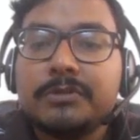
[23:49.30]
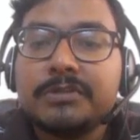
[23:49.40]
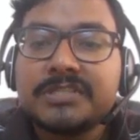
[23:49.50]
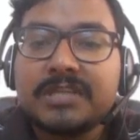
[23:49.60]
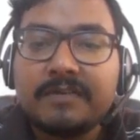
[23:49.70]

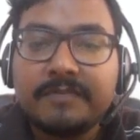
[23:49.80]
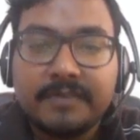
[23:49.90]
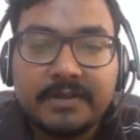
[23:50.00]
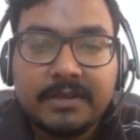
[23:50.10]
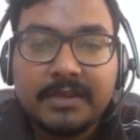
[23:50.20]
stuff,
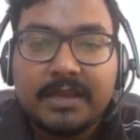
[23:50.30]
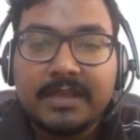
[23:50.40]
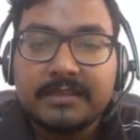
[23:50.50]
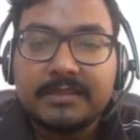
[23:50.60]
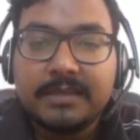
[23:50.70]

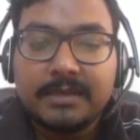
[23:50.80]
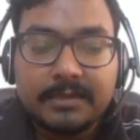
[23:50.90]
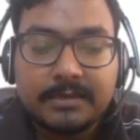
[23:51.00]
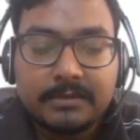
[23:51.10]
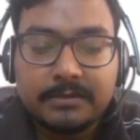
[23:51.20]
and then